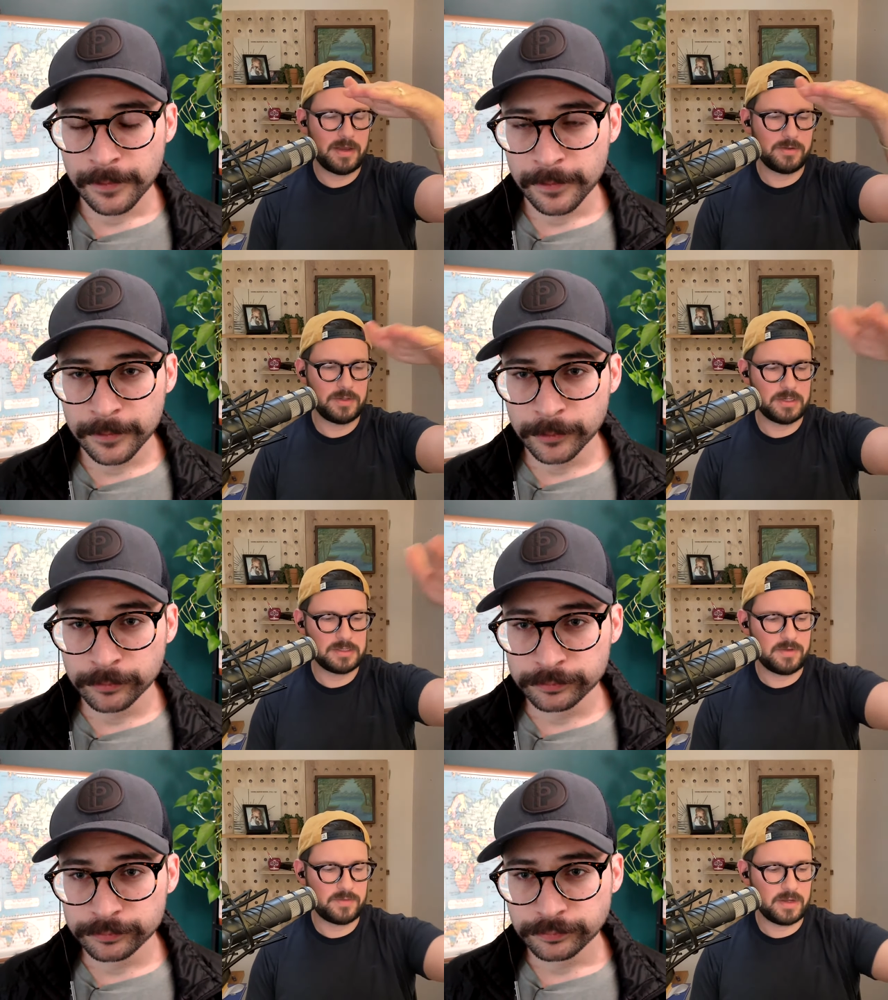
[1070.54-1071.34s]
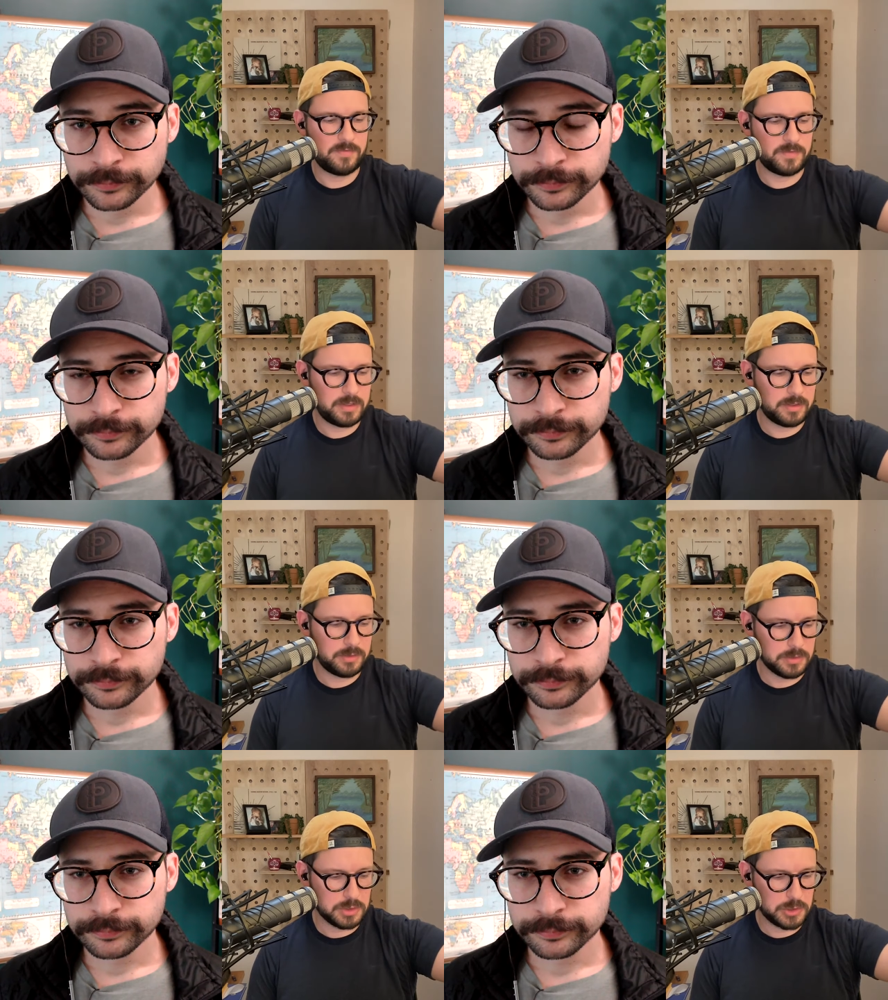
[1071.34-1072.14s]
Speaker 1: how you guys have kind of like a
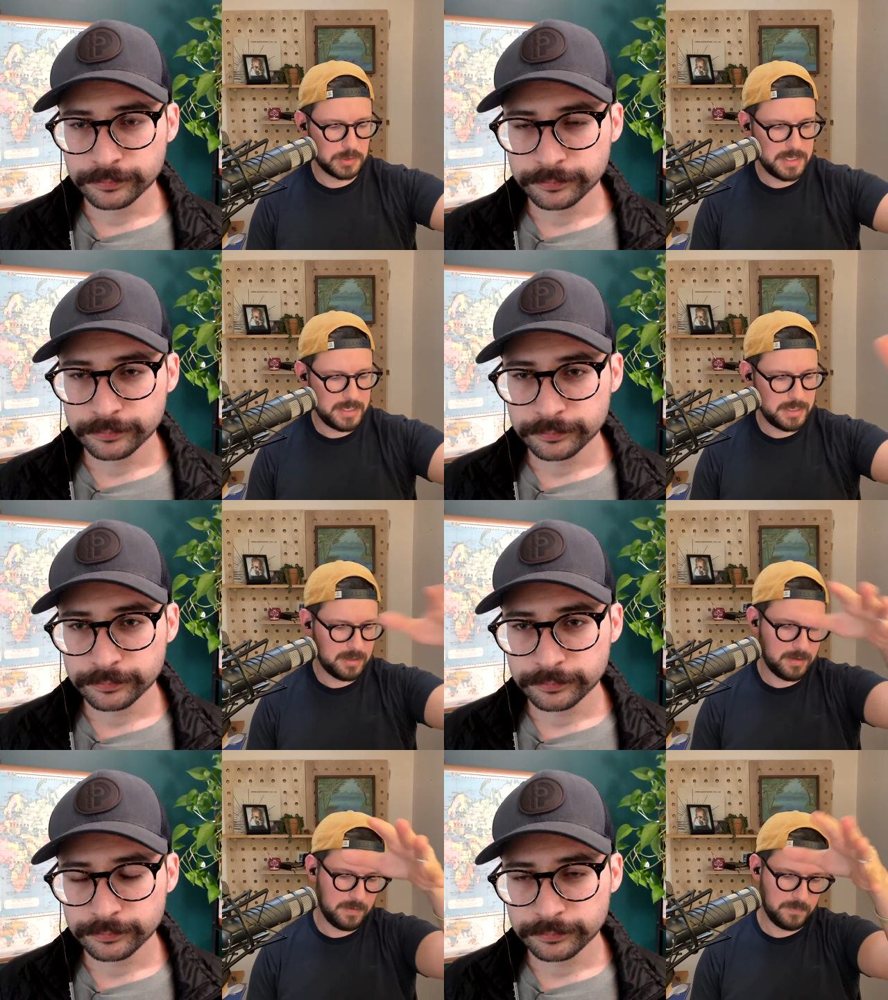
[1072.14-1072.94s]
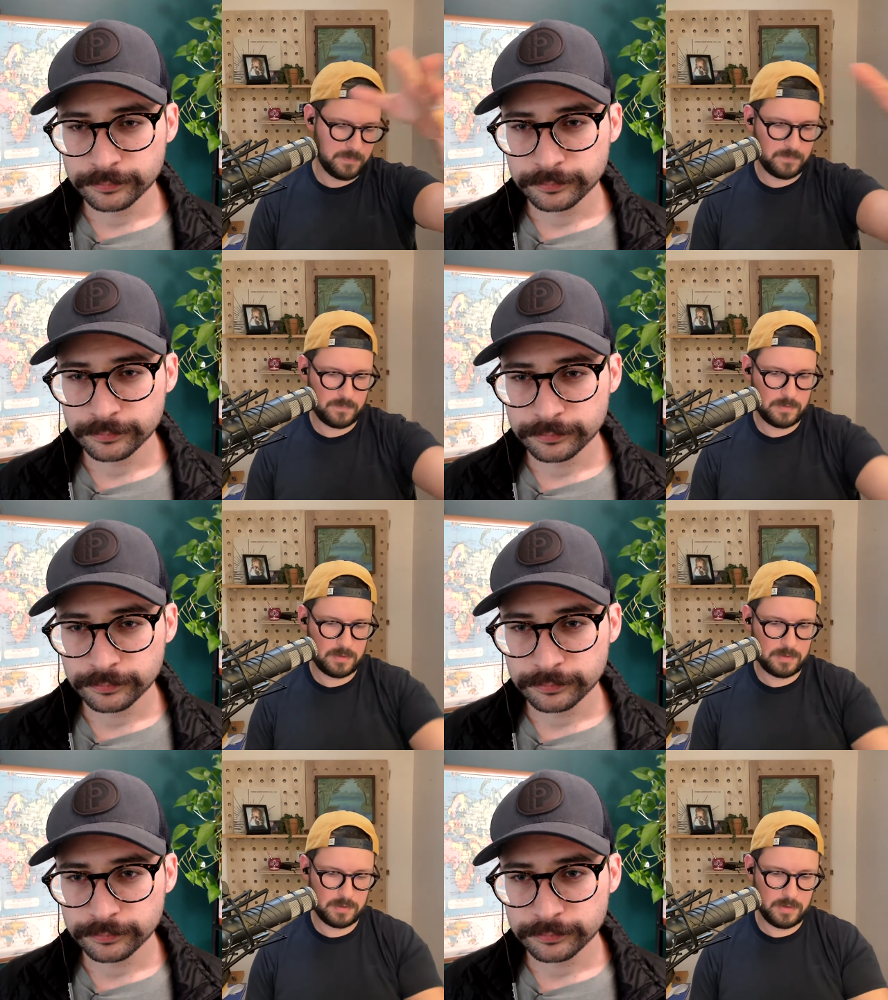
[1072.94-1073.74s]
little tree of
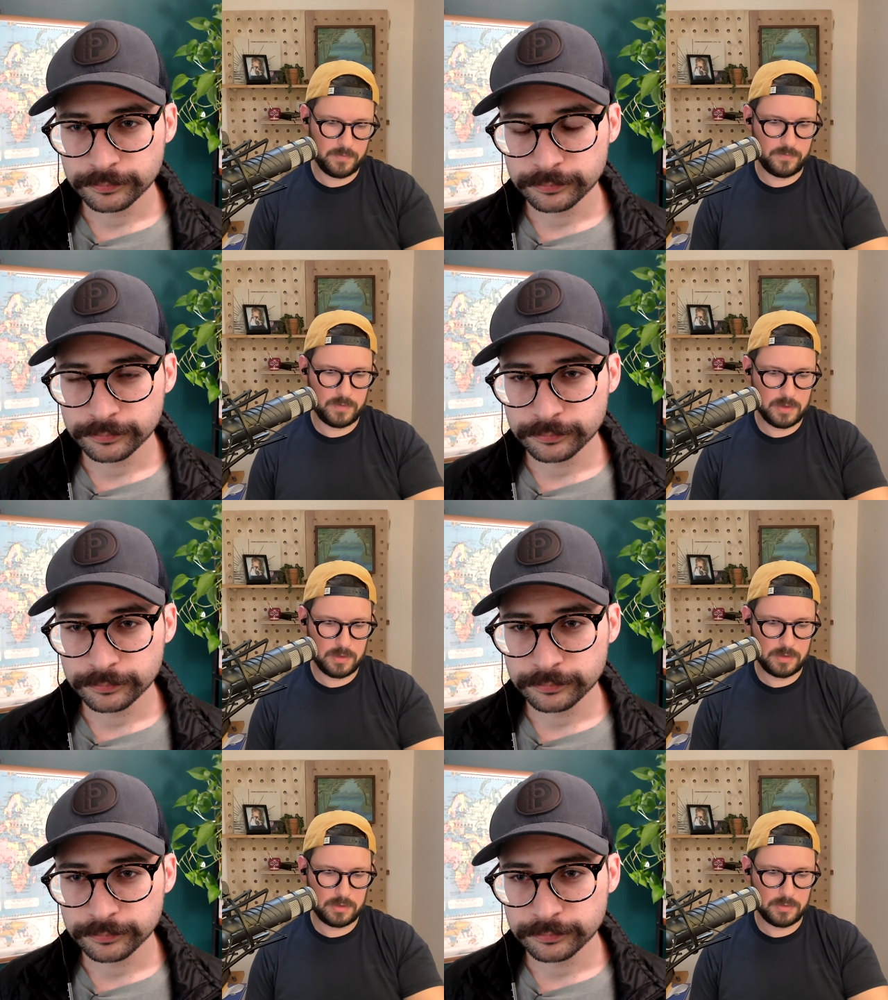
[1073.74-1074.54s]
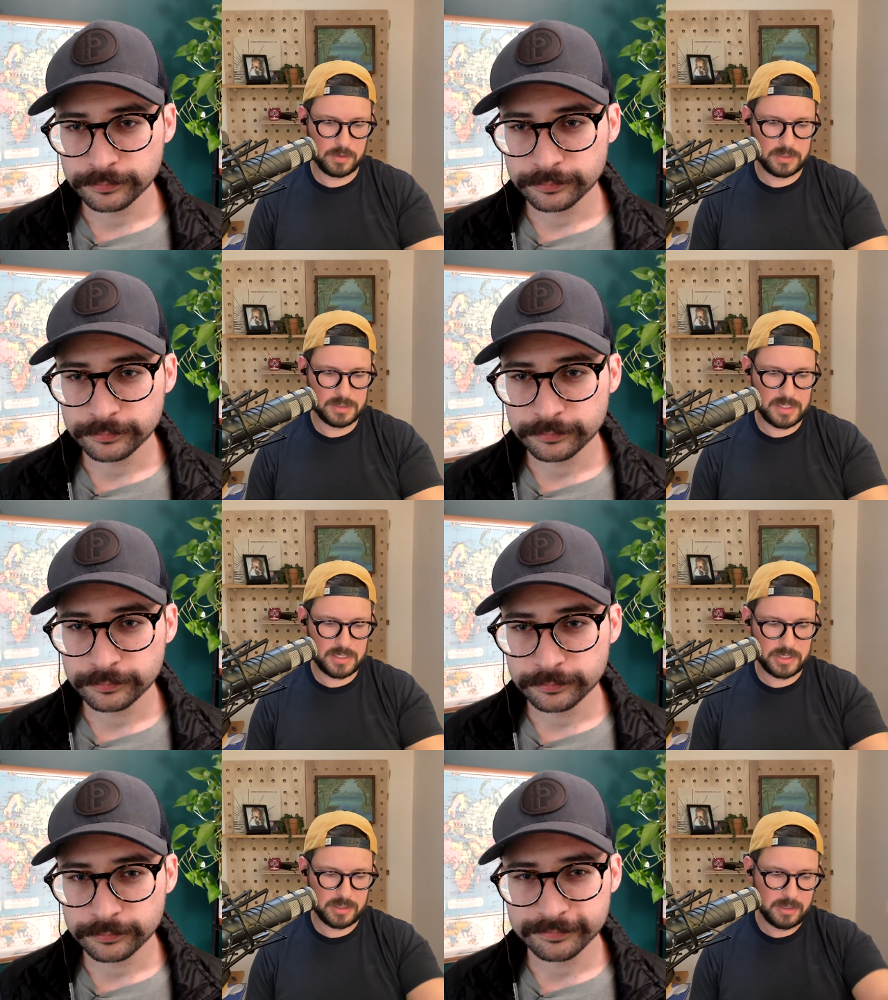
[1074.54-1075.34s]
of the the
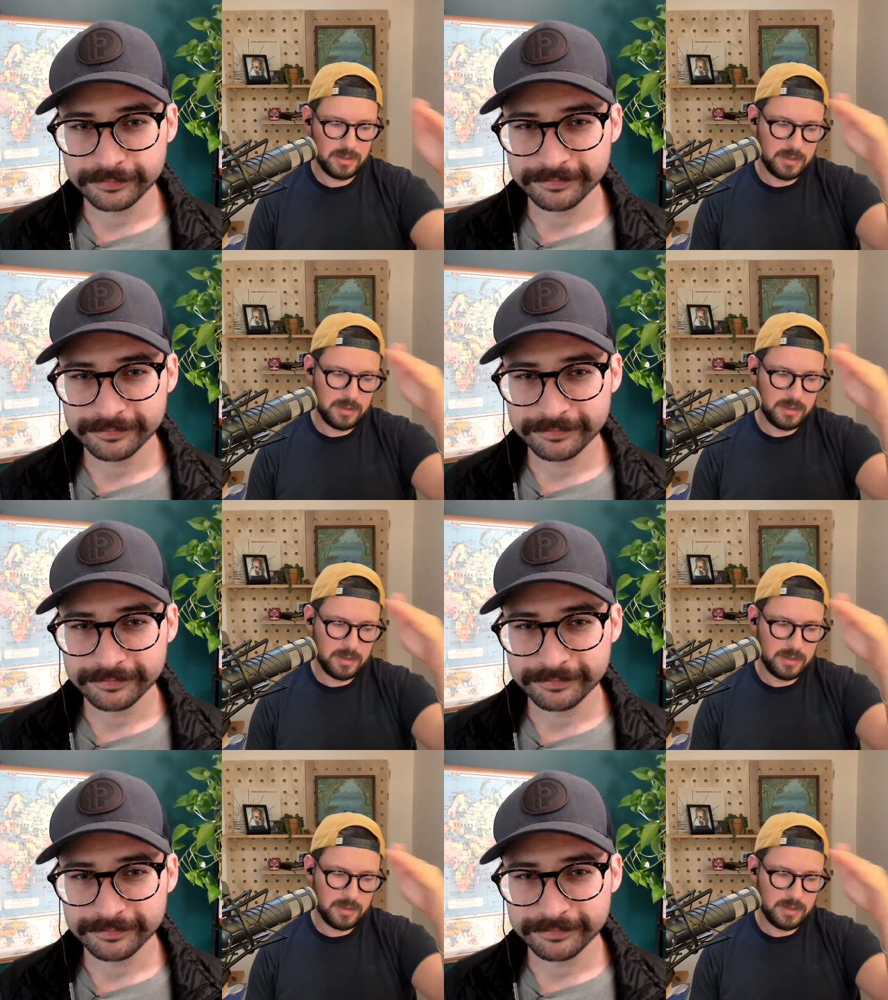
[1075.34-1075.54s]
organization.